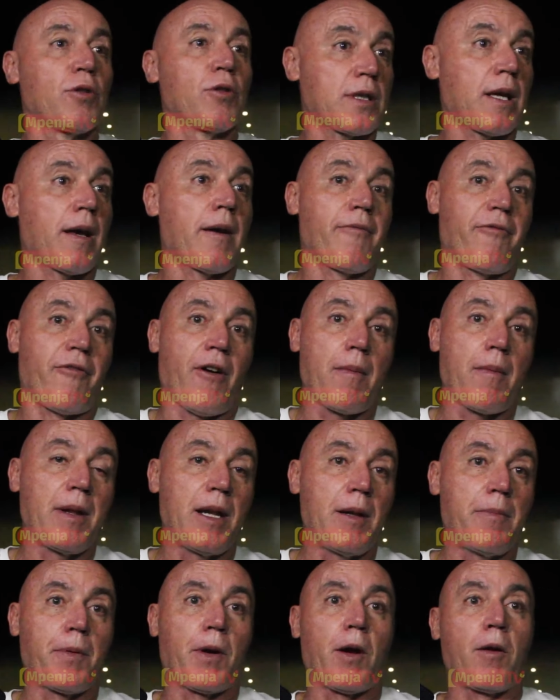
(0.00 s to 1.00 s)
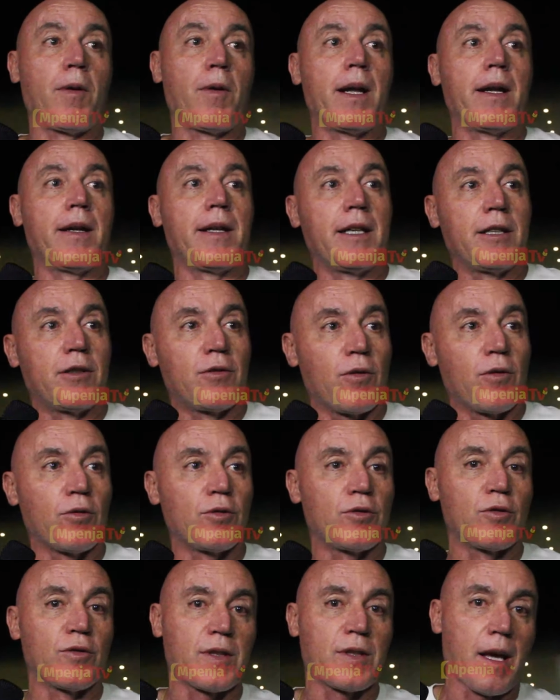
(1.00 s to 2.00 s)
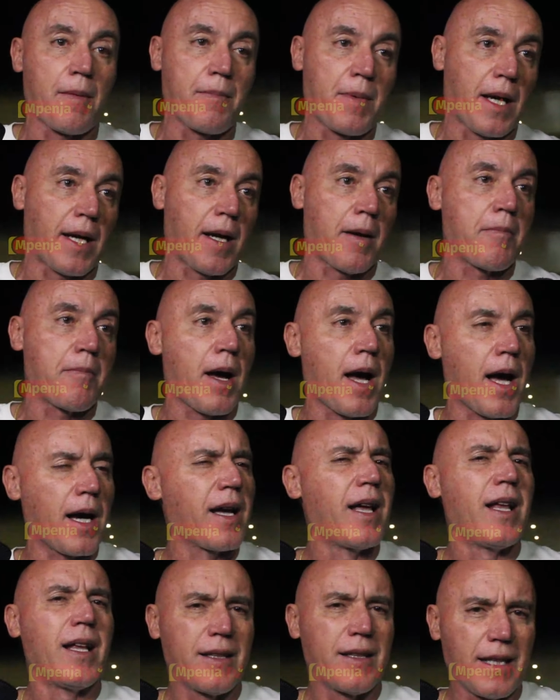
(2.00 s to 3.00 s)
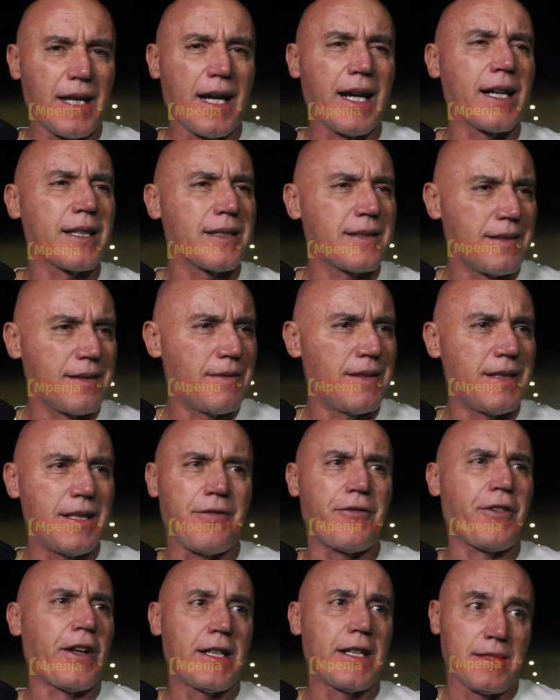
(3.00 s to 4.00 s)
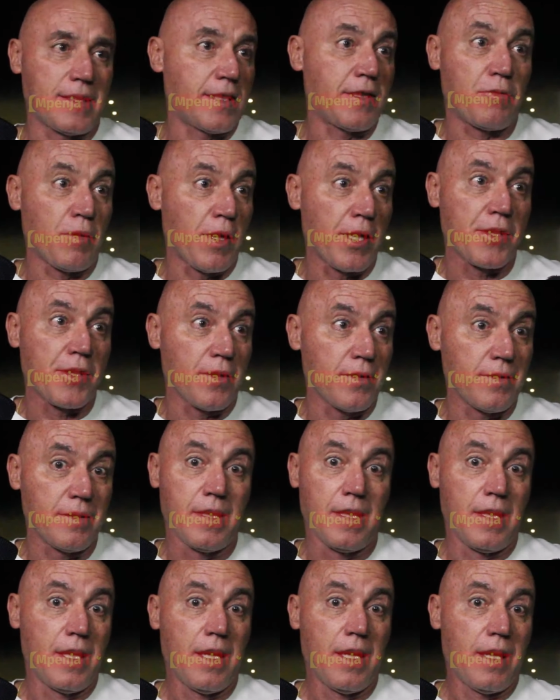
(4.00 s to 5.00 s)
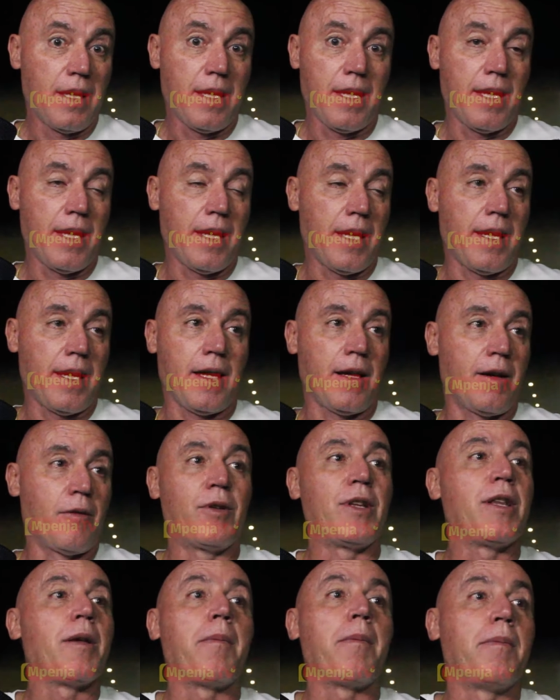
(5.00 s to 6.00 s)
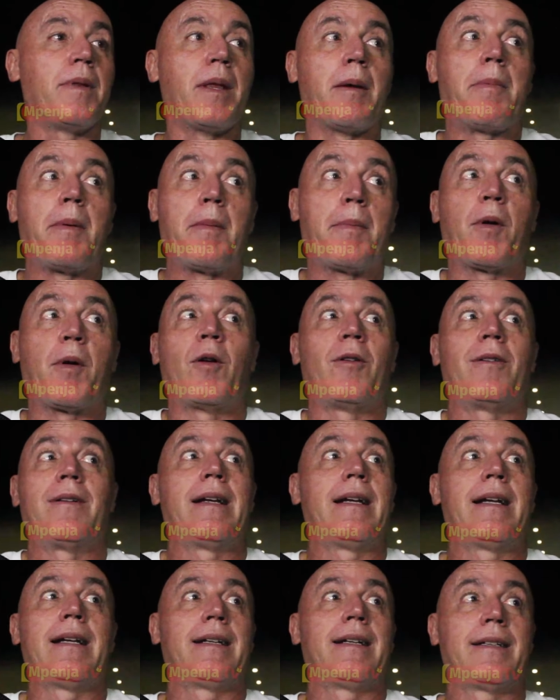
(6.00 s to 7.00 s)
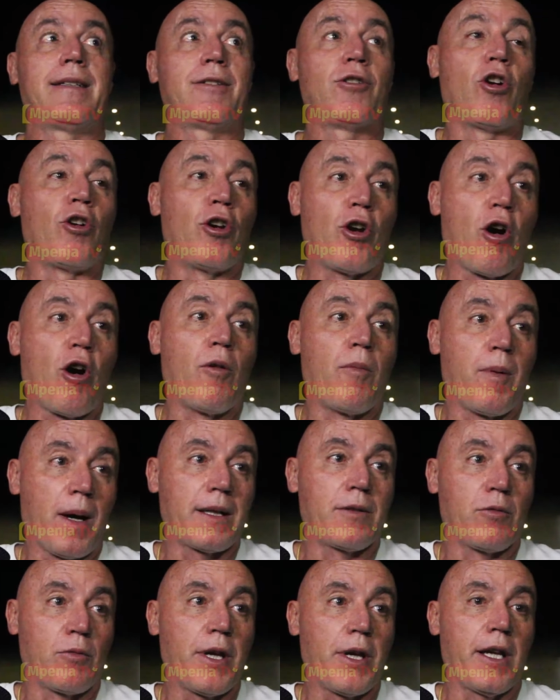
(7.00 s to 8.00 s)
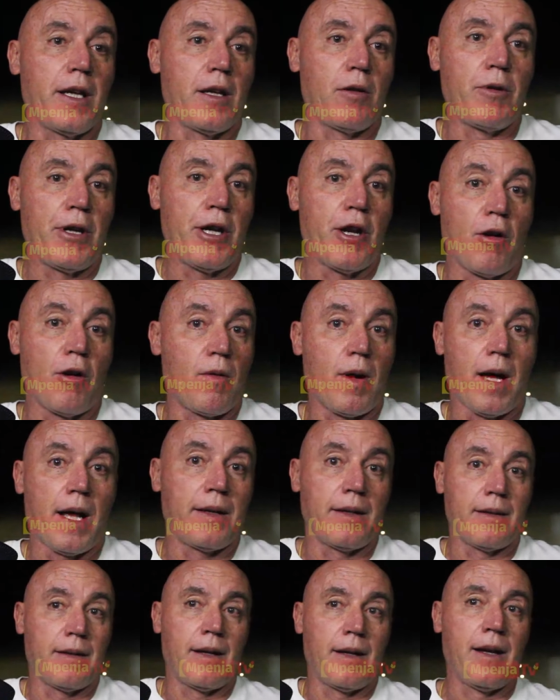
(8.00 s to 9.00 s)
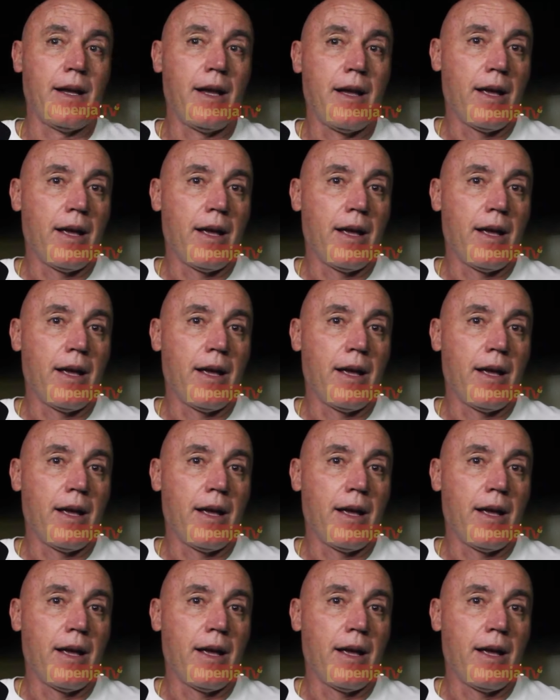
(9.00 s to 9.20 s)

was a family problem, need to go to Zambia, come back. There are a different situation with the people don't know, but we know. And